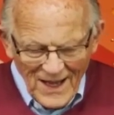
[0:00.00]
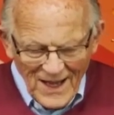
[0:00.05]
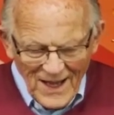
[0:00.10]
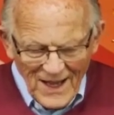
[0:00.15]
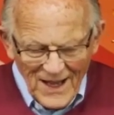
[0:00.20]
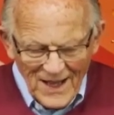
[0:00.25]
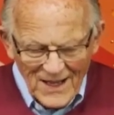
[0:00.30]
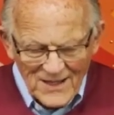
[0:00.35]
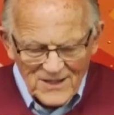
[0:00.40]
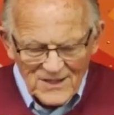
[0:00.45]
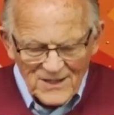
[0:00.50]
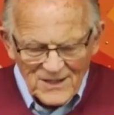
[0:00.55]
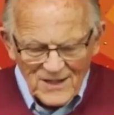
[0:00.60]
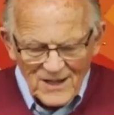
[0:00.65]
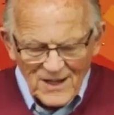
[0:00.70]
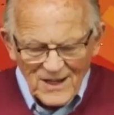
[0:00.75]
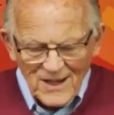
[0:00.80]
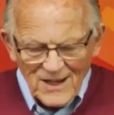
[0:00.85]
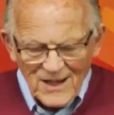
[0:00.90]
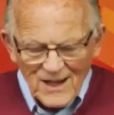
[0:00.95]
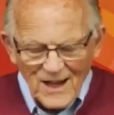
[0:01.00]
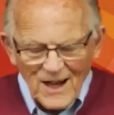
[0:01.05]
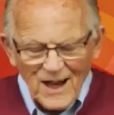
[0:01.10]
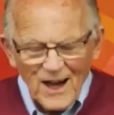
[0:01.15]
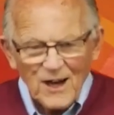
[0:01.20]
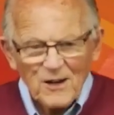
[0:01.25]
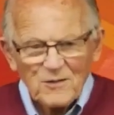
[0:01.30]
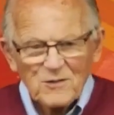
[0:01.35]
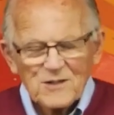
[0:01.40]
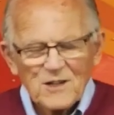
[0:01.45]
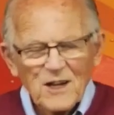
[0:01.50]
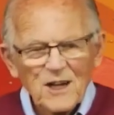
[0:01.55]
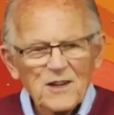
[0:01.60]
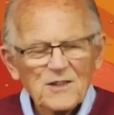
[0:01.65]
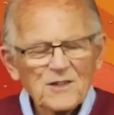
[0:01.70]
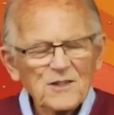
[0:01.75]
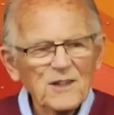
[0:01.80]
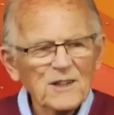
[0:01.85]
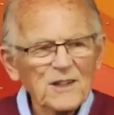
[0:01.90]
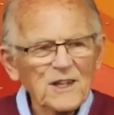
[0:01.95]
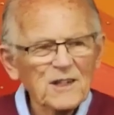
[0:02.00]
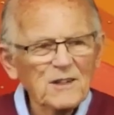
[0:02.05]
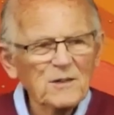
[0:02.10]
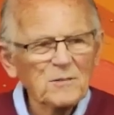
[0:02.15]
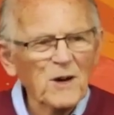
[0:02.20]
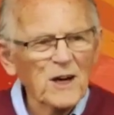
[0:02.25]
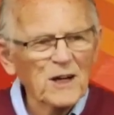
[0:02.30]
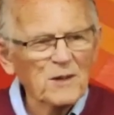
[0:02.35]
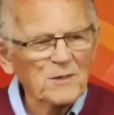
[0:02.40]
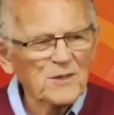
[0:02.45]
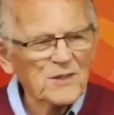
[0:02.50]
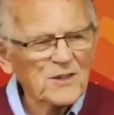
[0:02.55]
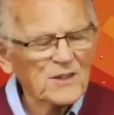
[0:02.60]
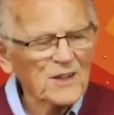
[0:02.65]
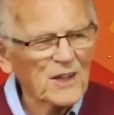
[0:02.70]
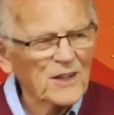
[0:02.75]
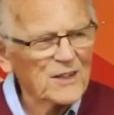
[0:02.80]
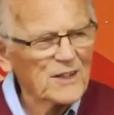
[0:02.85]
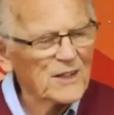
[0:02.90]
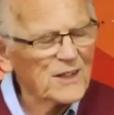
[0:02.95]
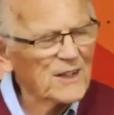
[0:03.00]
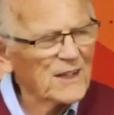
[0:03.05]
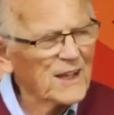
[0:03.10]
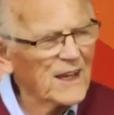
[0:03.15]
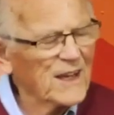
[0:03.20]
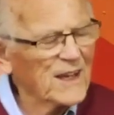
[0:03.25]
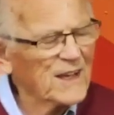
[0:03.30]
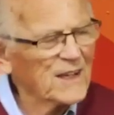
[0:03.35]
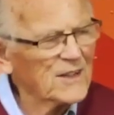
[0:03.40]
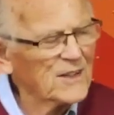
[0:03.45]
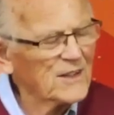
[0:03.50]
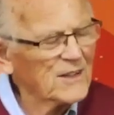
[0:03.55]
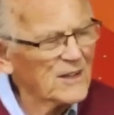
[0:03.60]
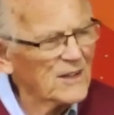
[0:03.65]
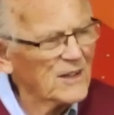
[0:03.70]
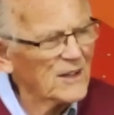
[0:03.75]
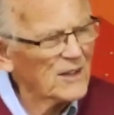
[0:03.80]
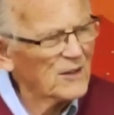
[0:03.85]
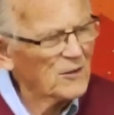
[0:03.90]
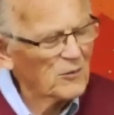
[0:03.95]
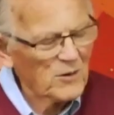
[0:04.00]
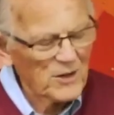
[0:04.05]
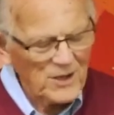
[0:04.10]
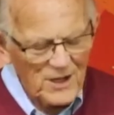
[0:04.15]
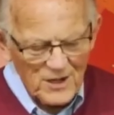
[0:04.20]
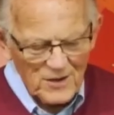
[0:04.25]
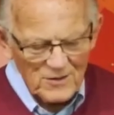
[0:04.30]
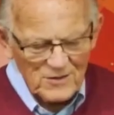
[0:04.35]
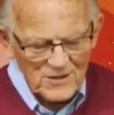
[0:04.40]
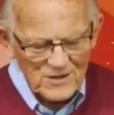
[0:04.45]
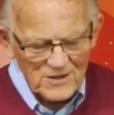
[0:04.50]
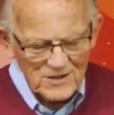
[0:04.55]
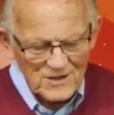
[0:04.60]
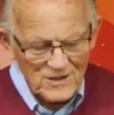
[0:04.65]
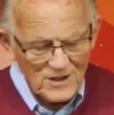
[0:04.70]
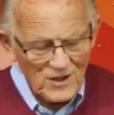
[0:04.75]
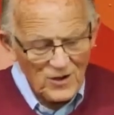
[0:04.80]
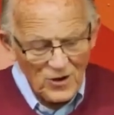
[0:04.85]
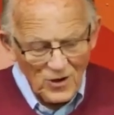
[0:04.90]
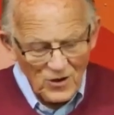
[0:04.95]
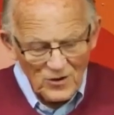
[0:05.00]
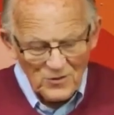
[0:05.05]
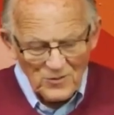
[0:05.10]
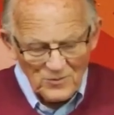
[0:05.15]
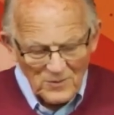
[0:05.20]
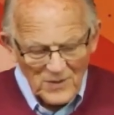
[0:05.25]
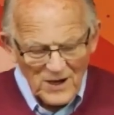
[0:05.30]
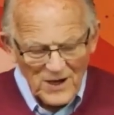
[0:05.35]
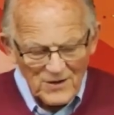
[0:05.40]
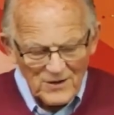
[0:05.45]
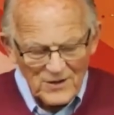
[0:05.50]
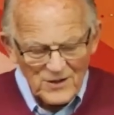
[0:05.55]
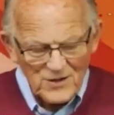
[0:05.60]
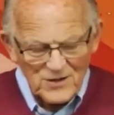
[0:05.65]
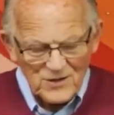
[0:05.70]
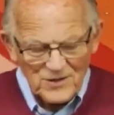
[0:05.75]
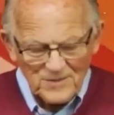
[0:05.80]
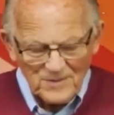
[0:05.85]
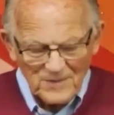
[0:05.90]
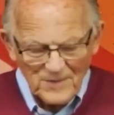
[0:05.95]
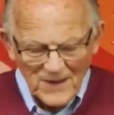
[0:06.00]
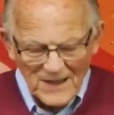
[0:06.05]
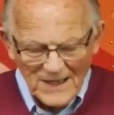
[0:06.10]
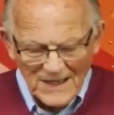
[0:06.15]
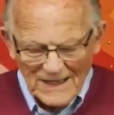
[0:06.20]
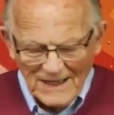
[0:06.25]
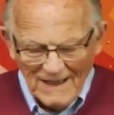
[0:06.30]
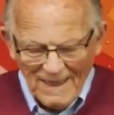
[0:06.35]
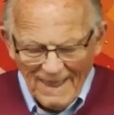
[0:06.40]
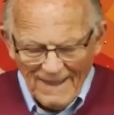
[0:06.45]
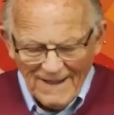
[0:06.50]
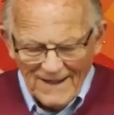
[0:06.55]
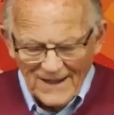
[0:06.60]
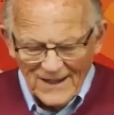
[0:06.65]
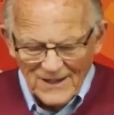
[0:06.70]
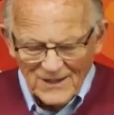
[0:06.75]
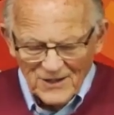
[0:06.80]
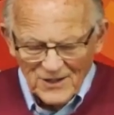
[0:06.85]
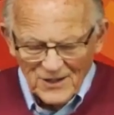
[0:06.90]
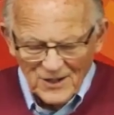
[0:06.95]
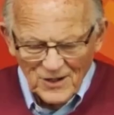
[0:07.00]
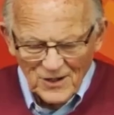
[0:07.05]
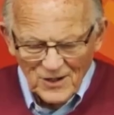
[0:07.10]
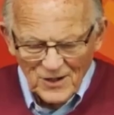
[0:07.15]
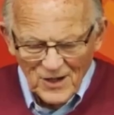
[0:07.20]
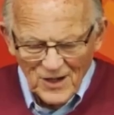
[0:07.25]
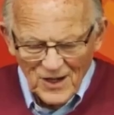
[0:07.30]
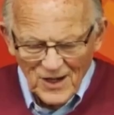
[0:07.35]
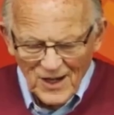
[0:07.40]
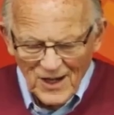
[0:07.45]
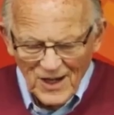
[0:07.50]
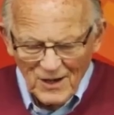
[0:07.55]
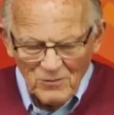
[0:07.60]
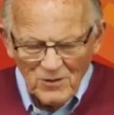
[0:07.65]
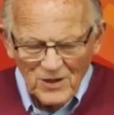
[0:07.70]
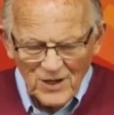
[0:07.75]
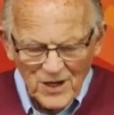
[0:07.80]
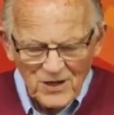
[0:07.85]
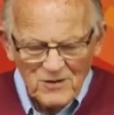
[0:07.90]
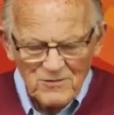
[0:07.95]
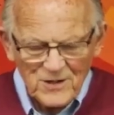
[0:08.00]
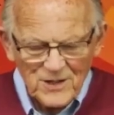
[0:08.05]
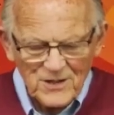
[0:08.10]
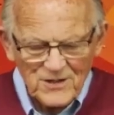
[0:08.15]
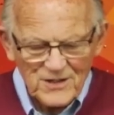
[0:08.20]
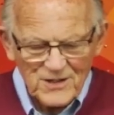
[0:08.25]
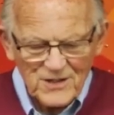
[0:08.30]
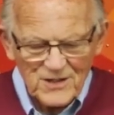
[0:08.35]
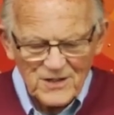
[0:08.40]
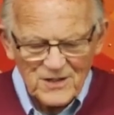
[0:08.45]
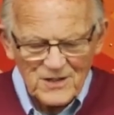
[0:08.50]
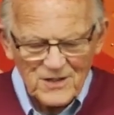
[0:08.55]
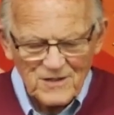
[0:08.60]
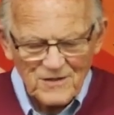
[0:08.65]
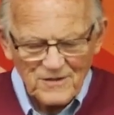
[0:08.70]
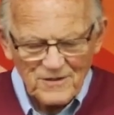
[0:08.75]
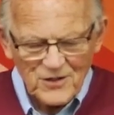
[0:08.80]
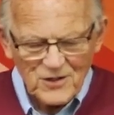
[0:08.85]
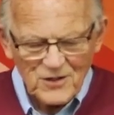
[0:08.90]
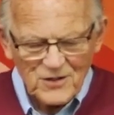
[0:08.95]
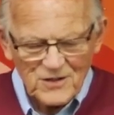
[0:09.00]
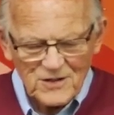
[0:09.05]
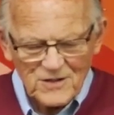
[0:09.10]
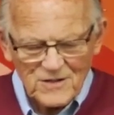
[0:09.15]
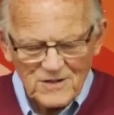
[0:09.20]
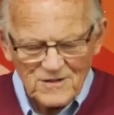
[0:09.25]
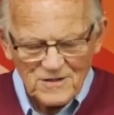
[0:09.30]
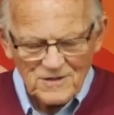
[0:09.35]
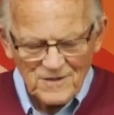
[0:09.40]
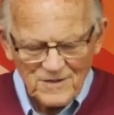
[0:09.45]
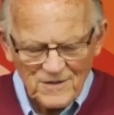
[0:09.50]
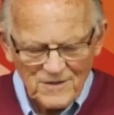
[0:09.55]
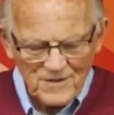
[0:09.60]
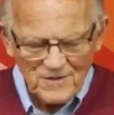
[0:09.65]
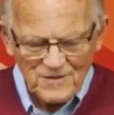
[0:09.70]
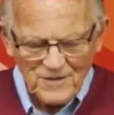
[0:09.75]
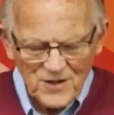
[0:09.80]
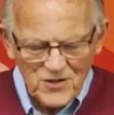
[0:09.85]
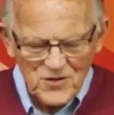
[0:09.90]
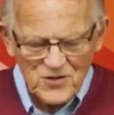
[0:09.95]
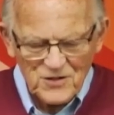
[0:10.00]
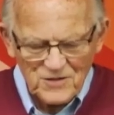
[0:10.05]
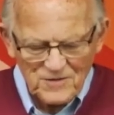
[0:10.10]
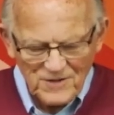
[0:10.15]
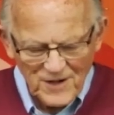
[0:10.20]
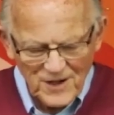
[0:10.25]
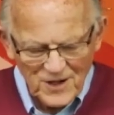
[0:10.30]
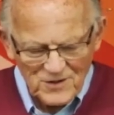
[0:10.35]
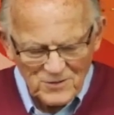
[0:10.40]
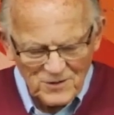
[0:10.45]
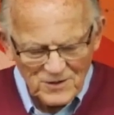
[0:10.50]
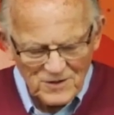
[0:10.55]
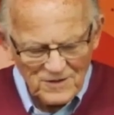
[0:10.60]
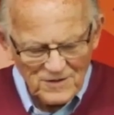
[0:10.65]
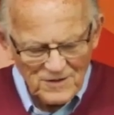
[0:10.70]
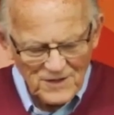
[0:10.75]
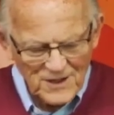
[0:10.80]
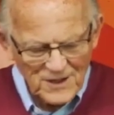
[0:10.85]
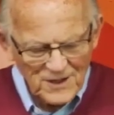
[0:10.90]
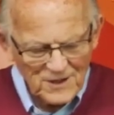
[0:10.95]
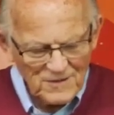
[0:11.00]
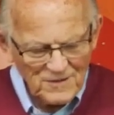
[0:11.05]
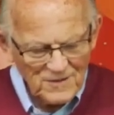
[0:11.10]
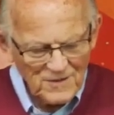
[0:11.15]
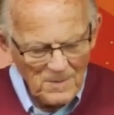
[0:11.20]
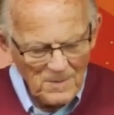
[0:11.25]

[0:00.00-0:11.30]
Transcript: And I was asked to lead a Bible study. And when I was on marriage, and when I read this verse, Ephesians 5:25,